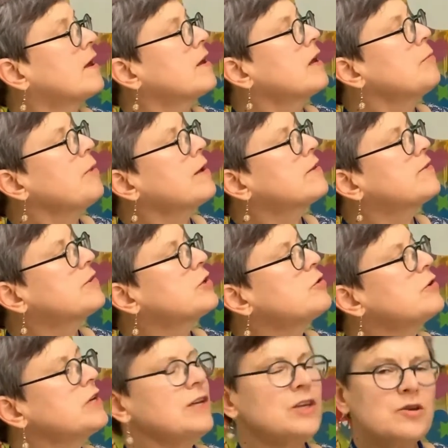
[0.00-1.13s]
Come on,
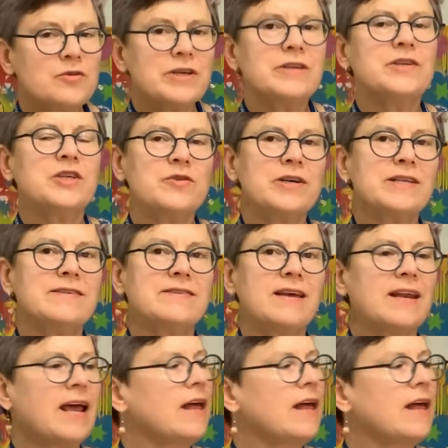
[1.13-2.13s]
Suki, you can do it, said